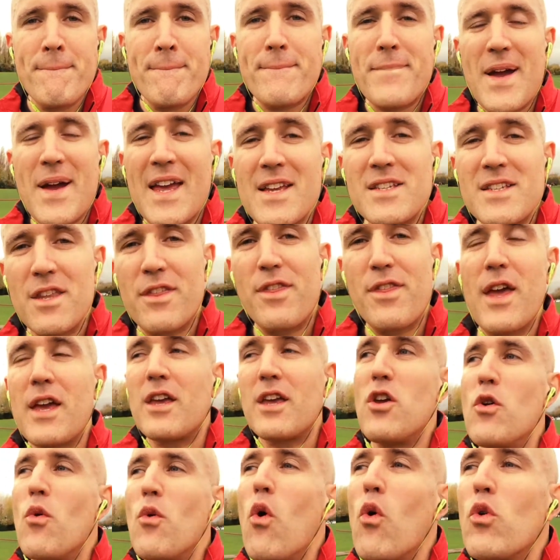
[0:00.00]
But here's the thing,
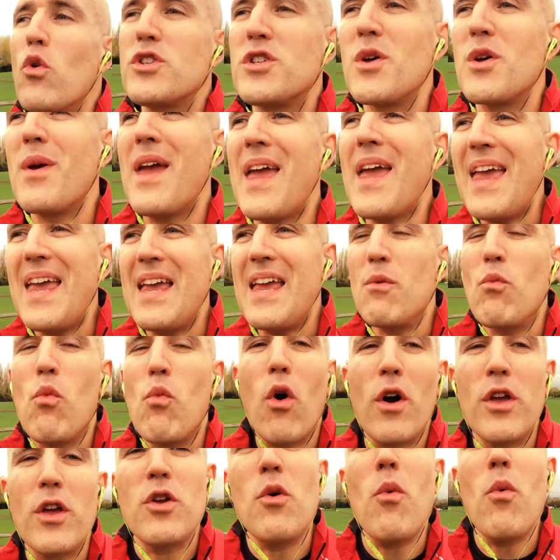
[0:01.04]
you also eat
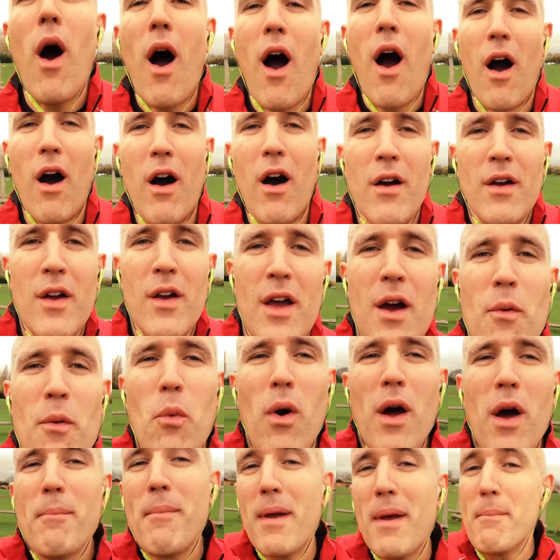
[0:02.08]
what you are. And
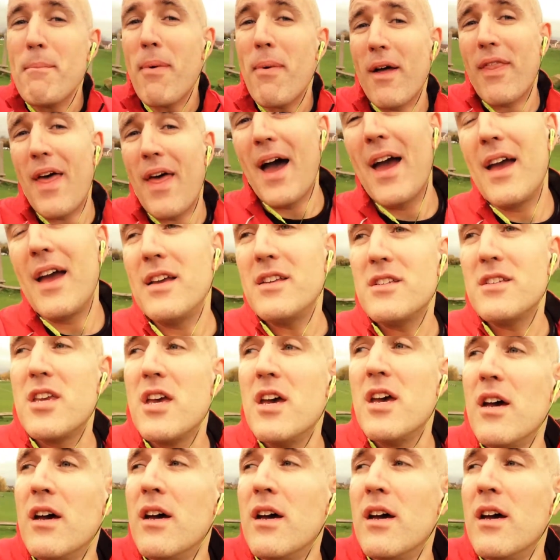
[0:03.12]
what I mean by that is,